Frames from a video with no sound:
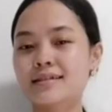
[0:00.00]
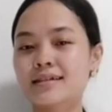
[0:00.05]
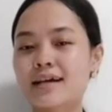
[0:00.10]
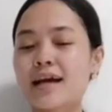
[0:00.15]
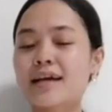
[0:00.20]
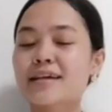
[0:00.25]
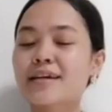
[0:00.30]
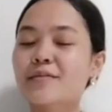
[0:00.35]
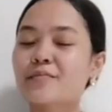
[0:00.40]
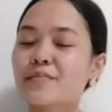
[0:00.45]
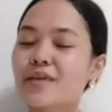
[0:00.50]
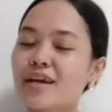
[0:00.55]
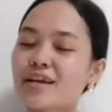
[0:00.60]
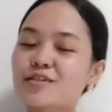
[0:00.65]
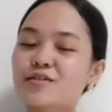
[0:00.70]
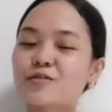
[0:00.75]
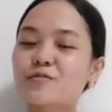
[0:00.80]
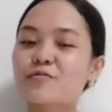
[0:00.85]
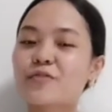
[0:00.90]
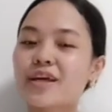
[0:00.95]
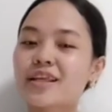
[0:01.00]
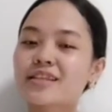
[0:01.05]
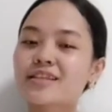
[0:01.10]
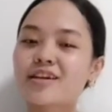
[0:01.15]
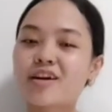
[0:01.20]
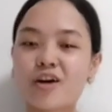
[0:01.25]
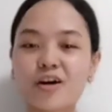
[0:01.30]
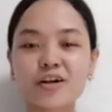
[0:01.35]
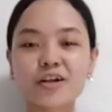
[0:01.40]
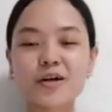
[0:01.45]
I am
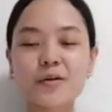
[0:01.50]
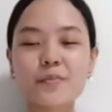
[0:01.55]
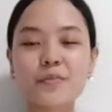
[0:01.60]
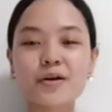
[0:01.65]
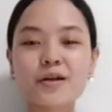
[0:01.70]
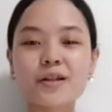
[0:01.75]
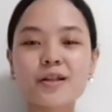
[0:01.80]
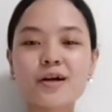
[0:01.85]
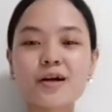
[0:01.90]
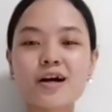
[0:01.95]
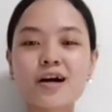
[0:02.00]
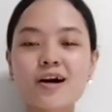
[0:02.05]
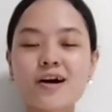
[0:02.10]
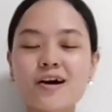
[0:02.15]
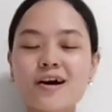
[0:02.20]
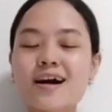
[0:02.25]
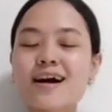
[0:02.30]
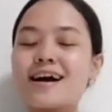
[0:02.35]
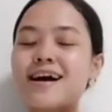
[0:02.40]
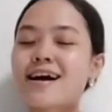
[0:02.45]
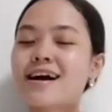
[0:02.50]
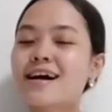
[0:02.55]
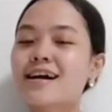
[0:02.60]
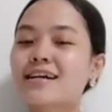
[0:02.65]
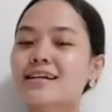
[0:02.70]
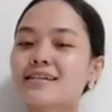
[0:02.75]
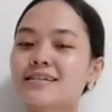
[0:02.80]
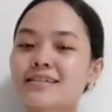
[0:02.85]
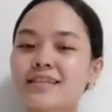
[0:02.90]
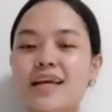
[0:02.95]
Vence Camarillo.
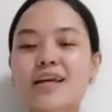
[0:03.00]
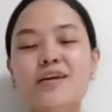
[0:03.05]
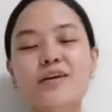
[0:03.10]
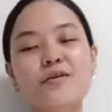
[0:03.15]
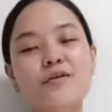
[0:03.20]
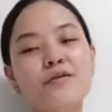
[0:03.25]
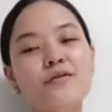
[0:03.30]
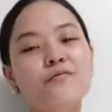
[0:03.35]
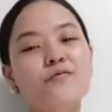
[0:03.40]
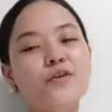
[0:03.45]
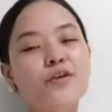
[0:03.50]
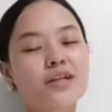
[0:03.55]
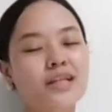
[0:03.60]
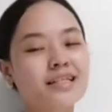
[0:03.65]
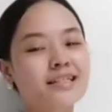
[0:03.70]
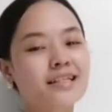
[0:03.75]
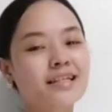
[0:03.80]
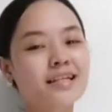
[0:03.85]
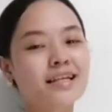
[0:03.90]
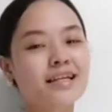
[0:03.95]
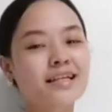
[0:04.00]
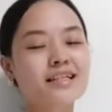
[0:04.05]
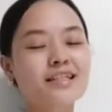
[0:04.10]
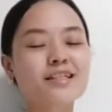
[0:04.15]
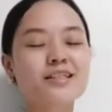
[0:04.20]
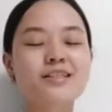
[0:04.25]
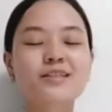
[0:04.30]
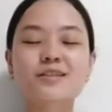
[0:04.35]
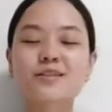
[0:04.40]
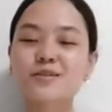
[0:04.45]
Thank you for
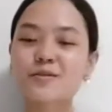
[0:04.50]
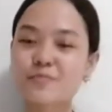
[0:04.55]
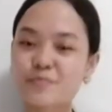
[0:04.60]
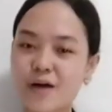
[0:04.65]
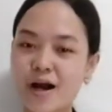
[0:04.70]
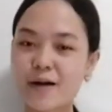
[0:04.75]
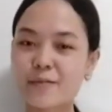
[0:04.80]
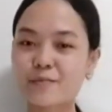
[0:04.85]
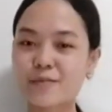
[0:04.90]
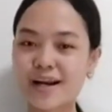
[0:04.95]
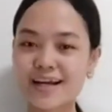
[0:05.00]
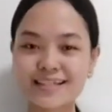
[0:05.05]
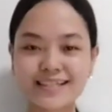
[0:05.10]
listening to my